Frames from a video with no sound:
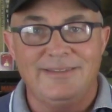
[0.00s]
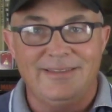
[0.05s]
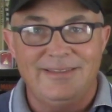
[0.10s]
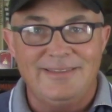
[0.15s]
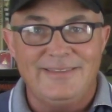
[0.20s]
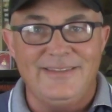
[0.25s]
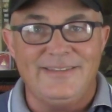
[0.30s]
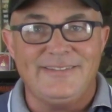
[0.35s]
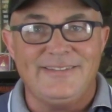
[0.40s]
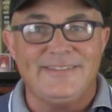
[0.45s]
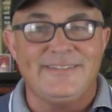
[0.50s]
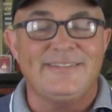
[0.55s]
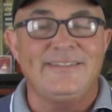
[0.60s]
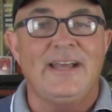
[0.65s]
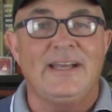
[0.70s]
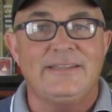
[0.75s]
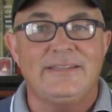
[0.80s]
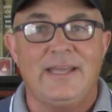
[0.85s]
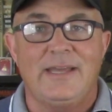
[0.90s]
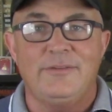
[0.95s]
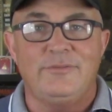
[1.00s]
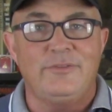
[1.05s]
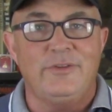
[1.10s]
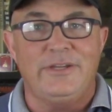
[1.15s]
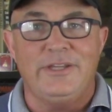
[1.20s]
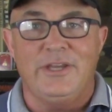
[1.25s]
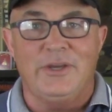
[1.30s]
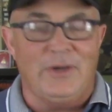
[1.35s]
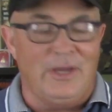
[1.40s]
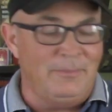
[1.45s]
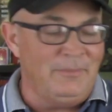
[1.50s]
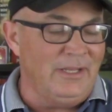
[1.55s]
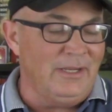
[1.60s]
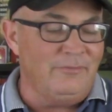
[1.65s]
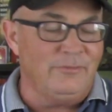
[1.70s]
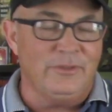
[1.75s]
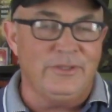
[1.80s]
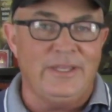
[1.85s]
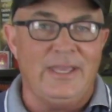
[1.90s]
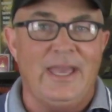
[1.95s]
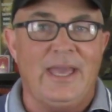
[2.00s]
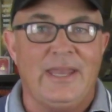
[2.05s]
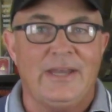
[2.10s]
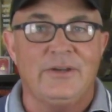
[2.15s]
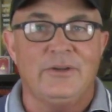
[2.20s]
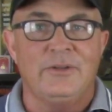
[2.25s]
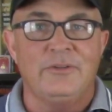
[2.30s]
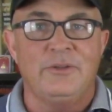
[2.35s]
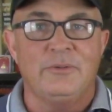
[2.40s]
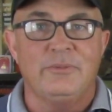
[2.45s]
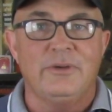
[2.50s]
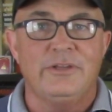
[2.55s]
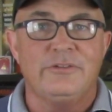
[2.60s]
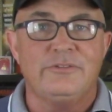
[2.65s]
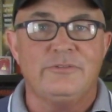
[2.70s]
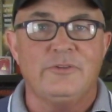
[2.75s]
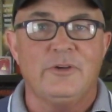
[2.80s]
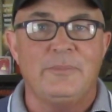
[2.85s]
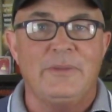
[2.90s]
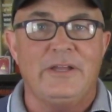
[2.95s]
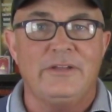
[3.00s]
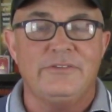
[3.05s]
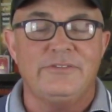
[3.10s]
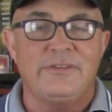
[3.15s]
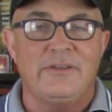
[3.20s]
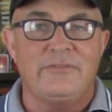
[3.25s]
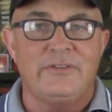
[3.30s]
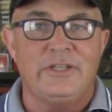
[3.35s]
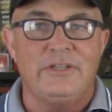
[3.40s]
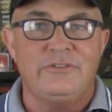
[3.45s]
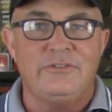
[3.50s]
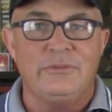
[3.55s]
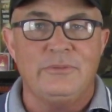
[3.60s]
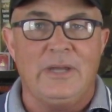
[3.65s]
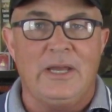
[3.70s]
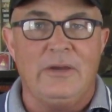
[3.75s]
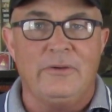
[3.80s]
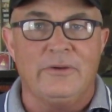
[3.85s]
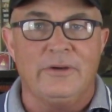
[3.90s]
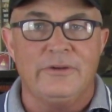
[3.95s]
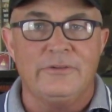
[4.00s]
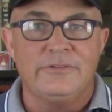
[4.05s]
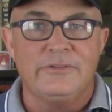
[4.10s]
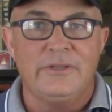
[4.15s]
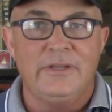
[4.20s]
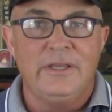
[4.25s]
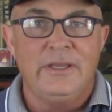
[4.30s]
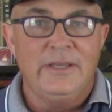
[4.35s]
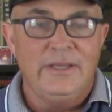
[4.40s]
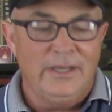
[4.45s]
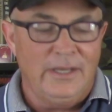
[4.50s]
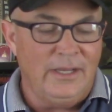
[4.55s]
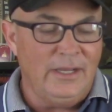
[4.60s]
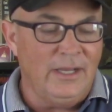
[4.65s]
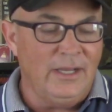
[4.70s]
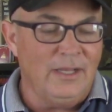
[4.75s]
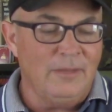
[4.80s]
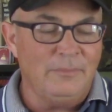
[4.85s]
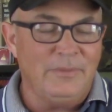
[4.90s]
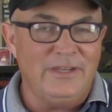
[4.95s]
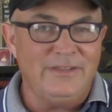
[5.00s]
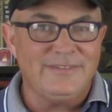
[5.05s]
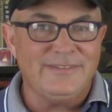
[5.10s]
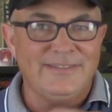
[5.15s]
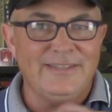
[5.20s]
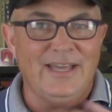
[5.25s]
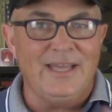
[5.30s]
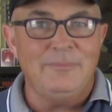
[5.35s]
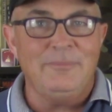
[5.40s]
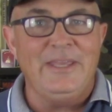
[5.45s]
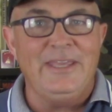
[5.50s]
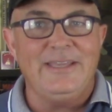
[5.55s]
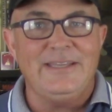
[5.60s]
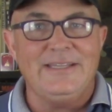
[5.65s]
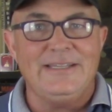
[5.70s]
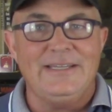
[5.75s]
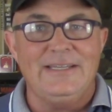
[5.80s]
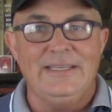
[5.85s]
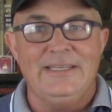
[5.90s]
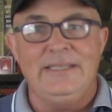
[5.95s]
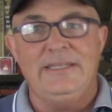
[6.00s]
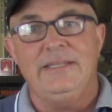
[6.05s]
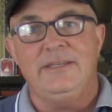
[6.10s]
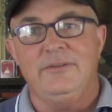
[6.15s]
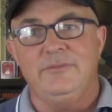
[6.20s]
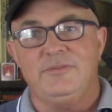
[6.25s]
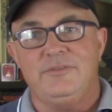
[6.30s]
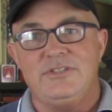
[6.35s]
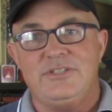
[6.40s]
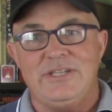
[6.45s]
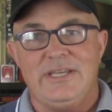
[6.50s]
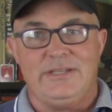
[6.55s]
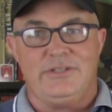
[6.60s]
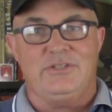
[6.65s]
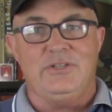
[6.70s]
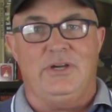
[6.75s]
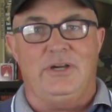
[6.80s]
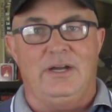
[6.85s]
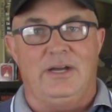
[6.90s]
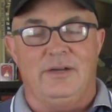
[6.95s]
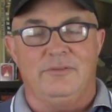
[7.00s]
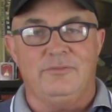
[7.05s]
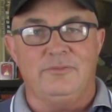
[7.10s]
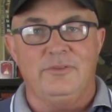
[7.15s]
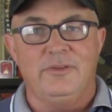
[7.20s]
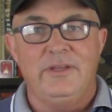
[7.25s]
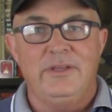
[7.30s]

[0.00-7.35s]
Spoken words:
This is not that video. I mean, I've only had it on the wrist for about 72 hours, but it's got me kind of ticked off.